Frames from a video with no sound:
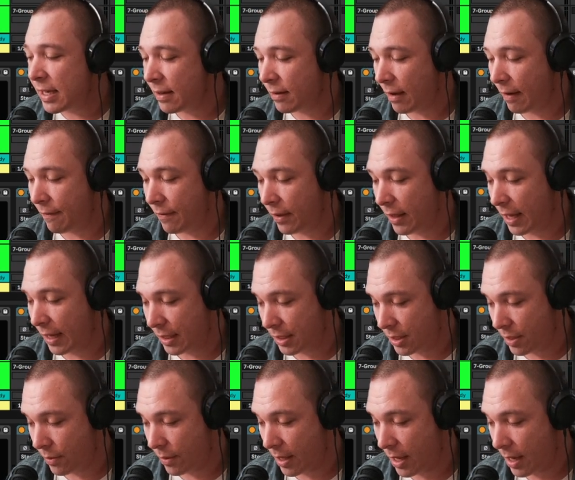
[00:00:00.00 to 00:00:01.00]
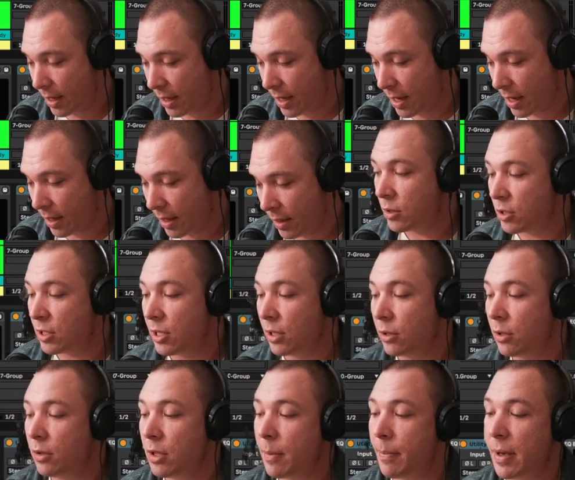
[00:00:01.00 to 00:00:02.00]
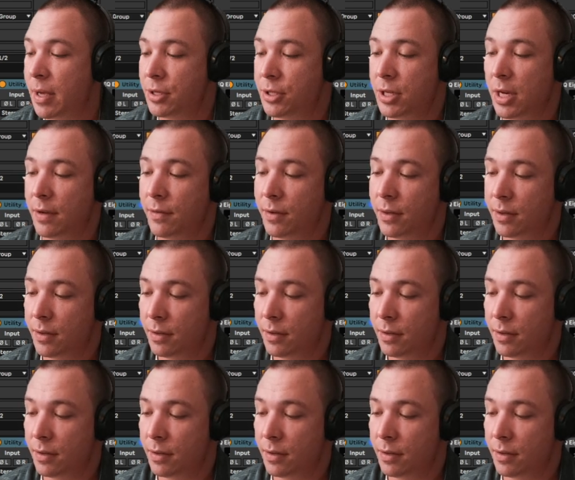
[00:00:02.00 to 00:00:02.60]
I feel like it's doing that. Yeah, still doing the pitch shift.